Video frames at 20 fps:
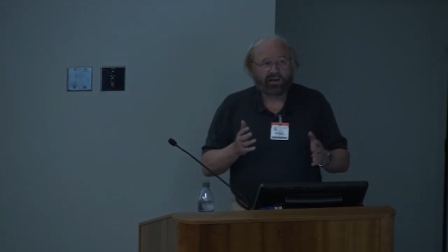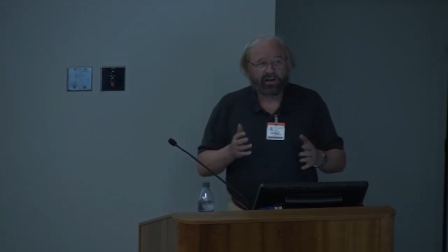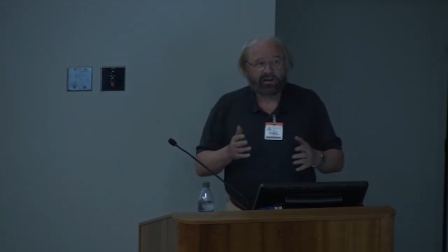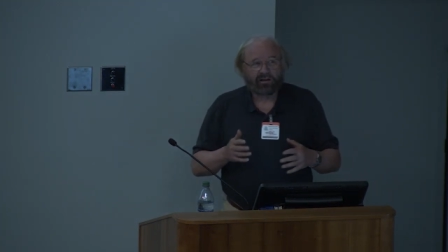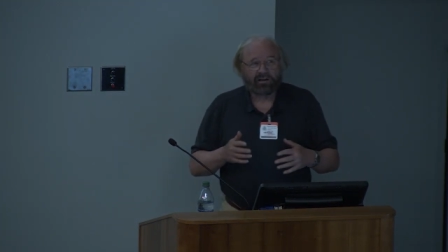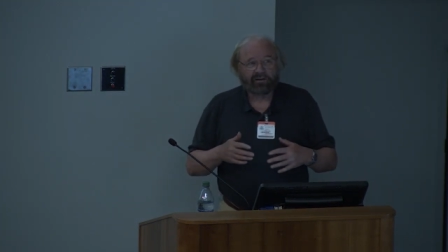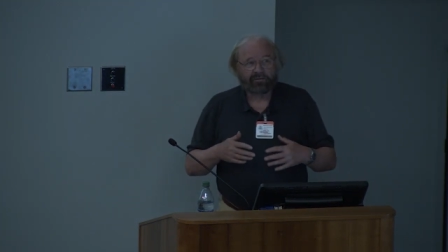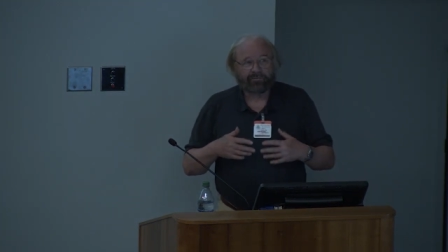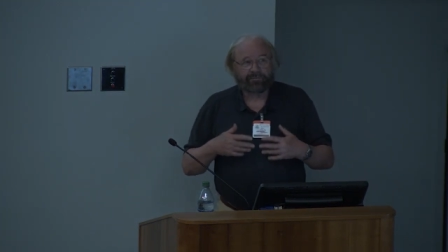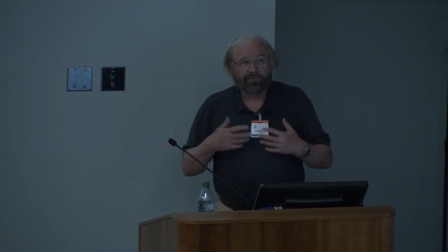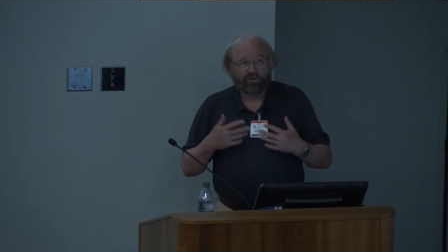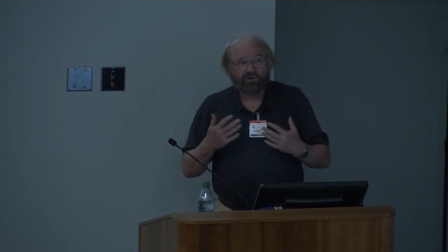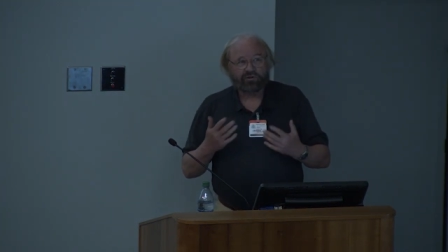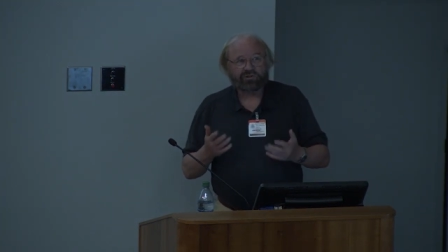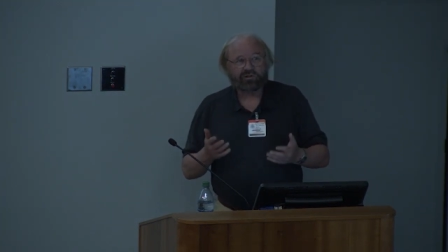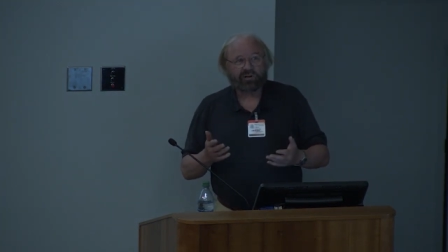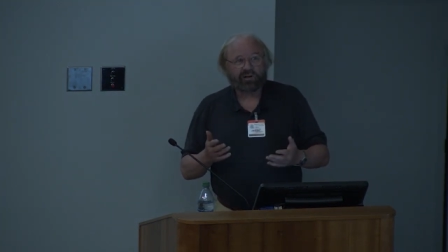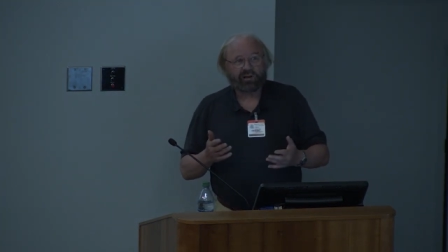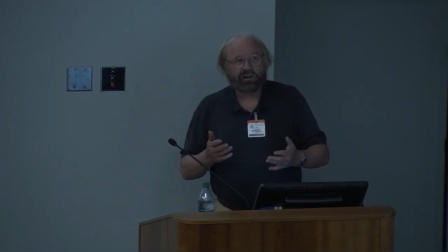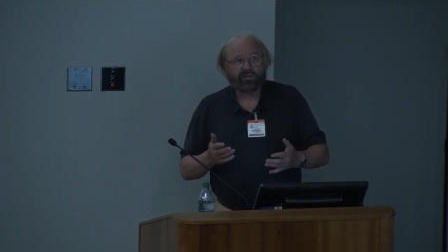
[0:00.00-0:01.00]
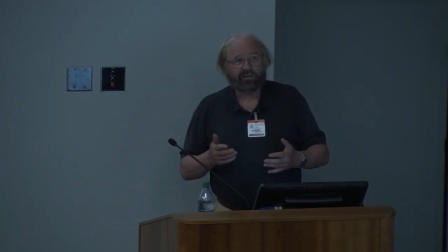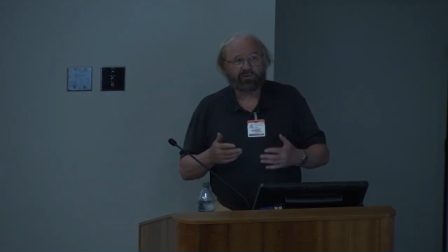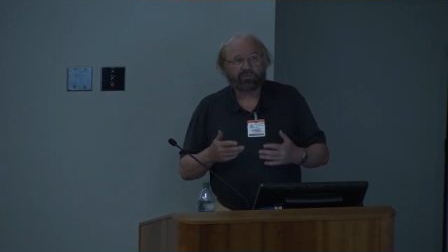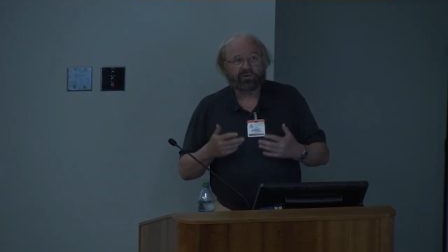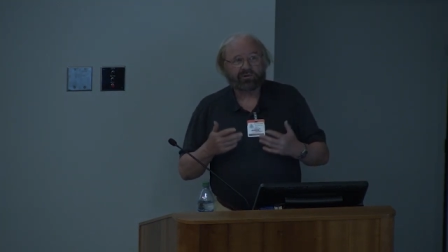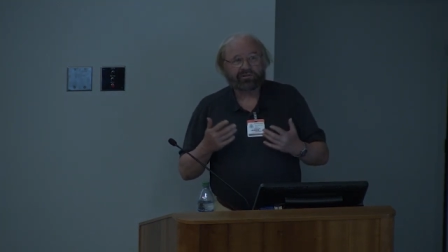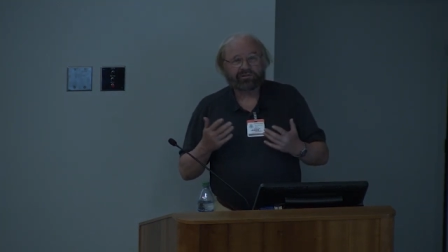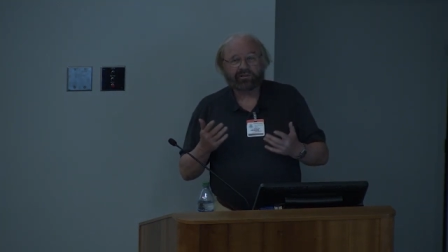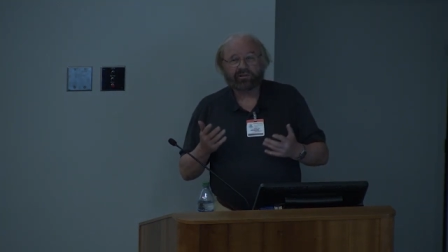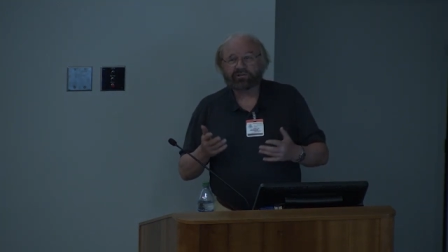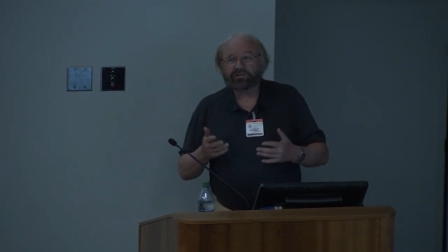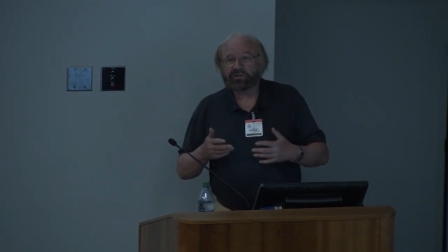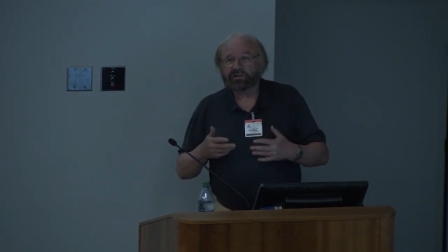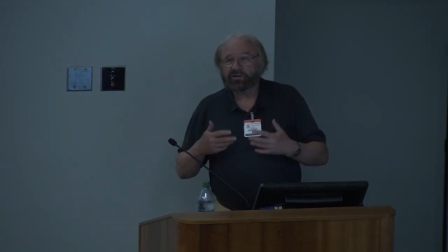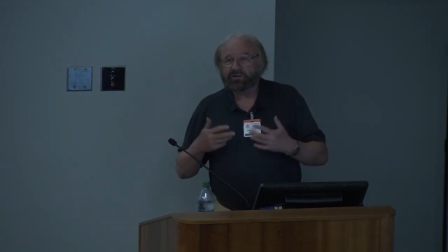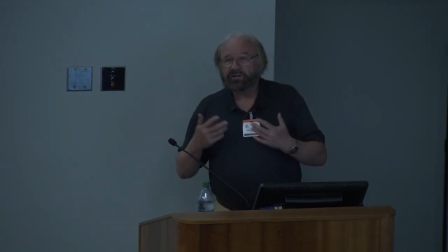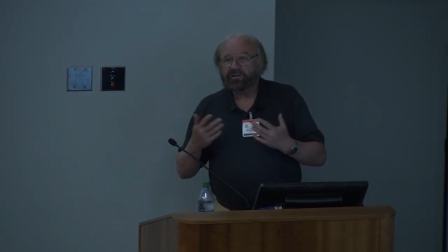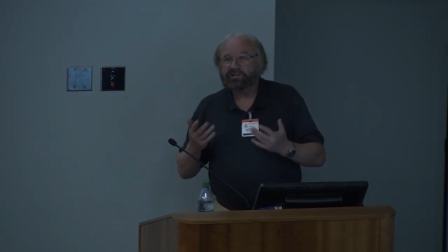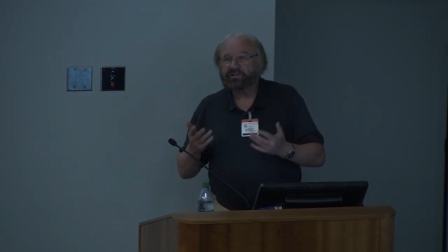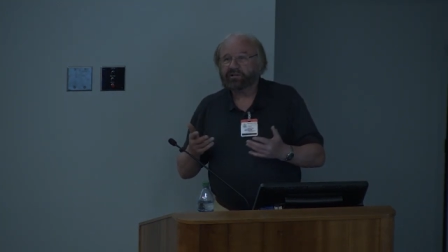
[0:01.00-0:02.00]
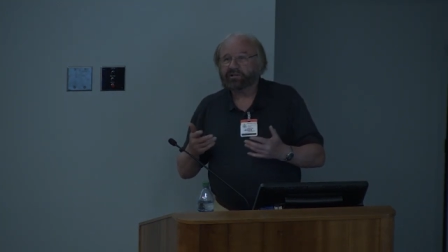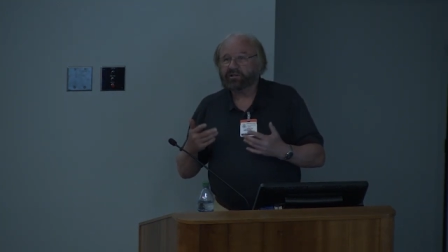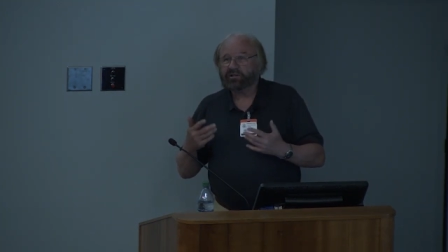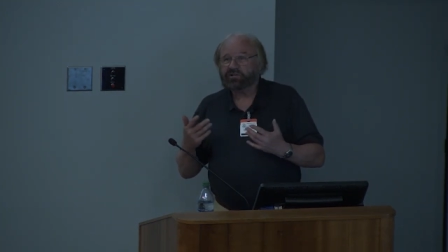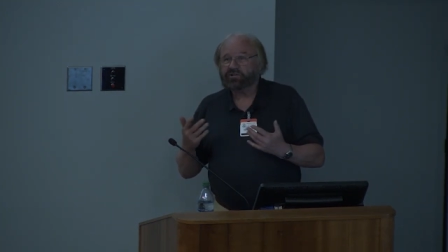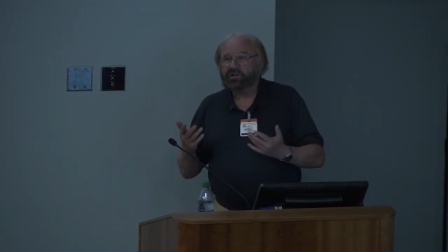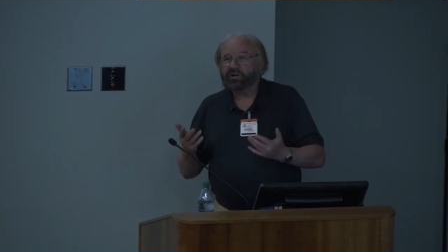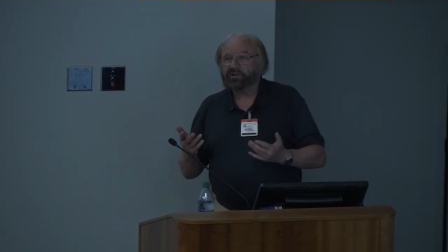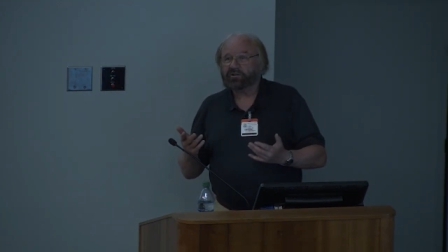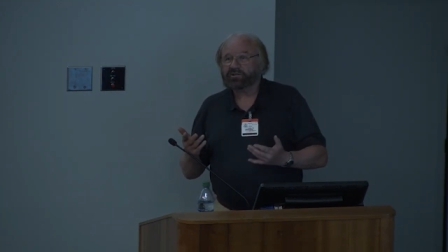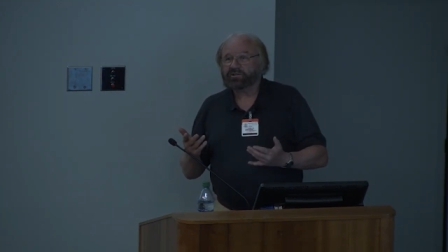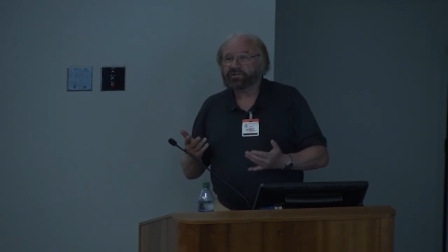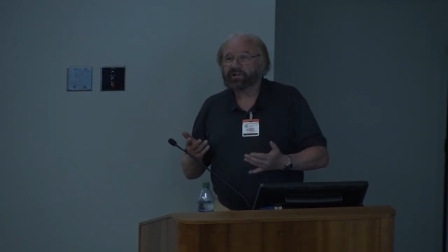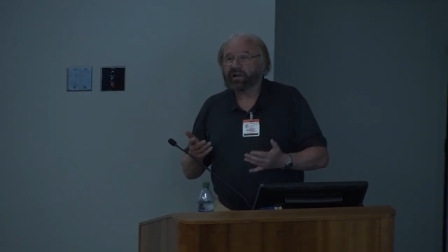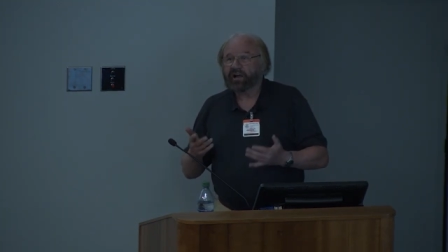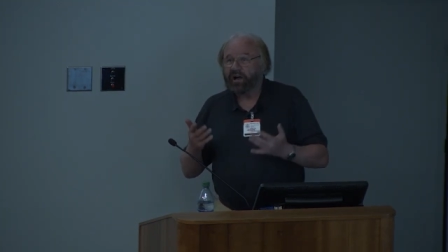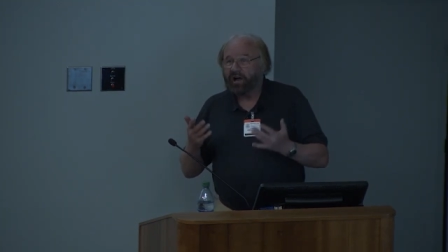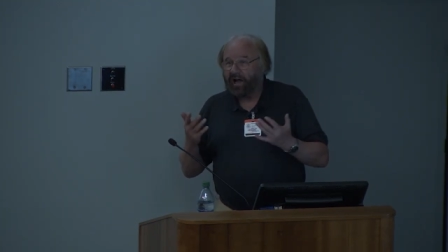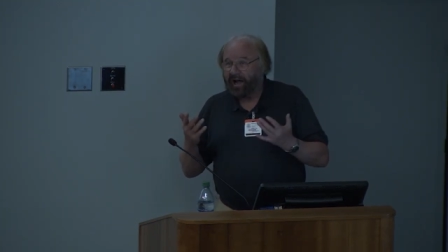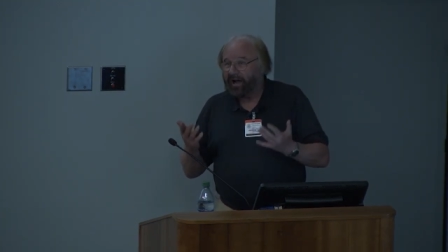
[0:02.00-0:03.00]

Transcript: uh, fortunately, the research increasingly shows that